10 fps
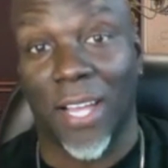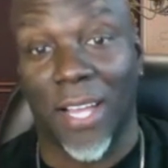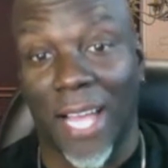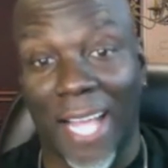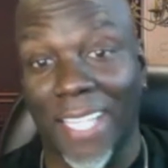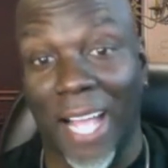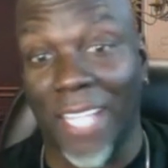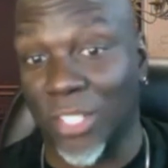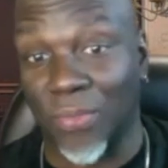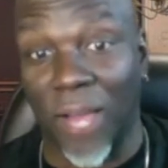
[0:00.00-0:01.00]
I, I
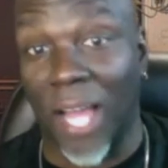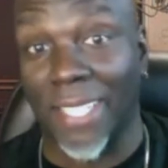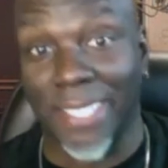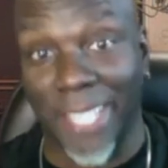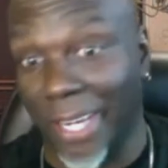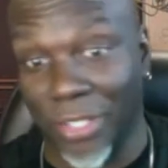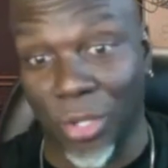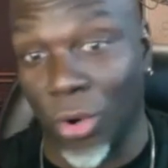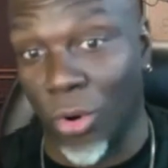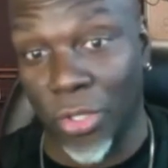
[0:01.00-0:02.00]
just volunteered to
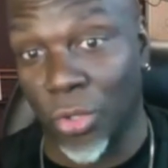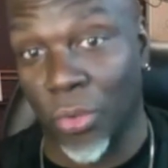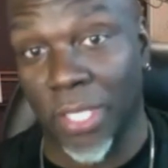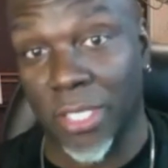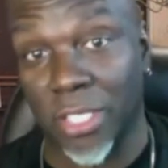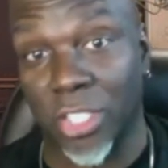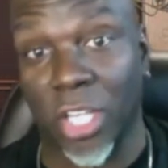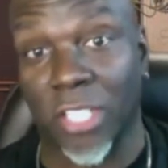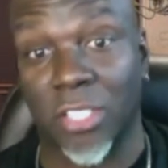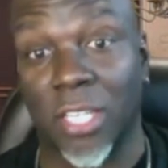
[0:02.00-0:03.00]
go and do it
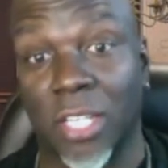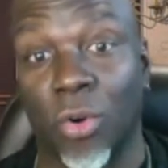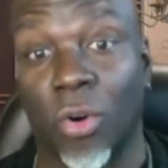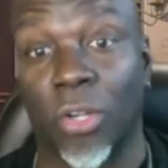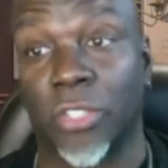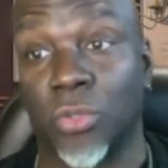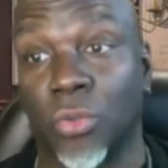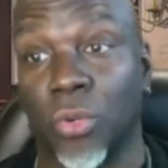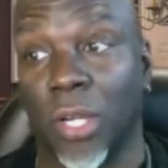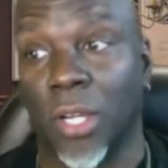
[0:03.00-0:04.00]
just in order
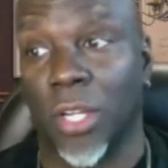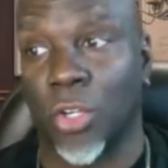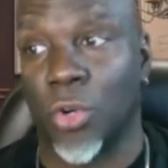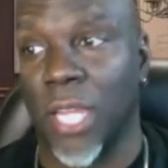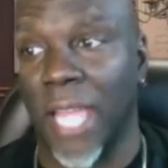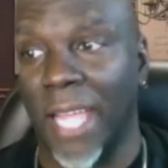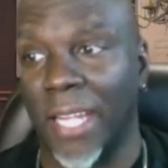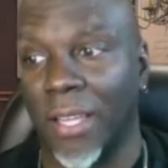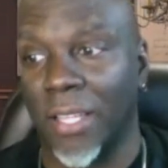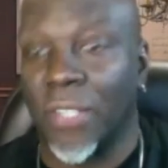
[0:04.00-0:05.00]
to
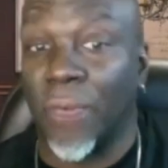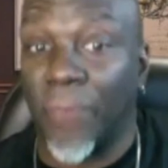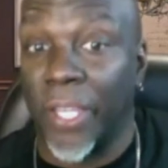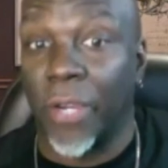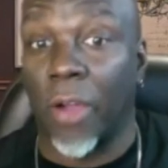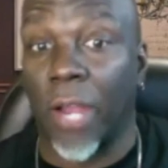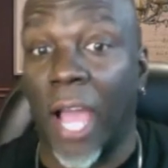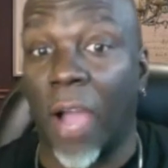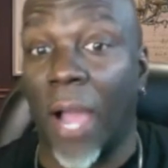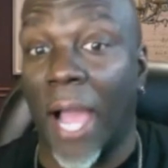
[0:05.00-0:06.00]
create, to figure out
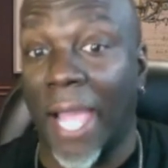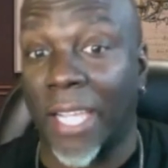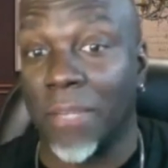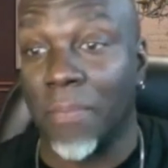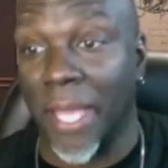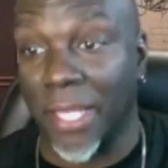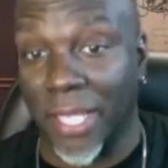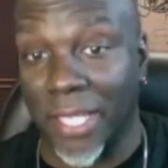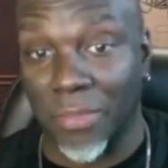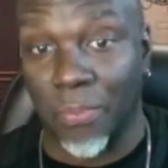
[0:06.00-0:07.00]
how I could make
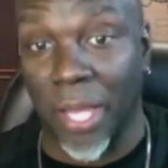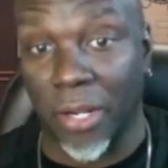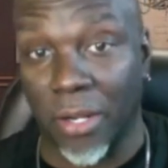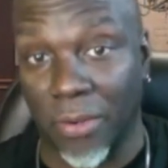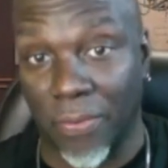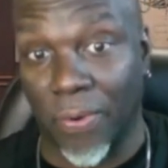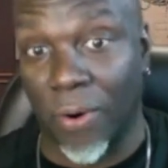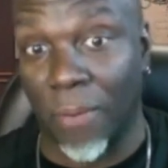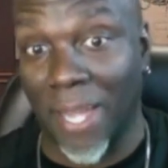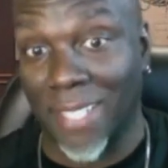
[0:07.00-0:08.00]
things better
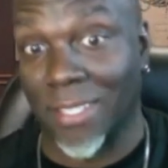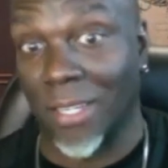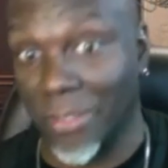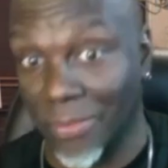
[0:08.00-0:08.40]
for my son.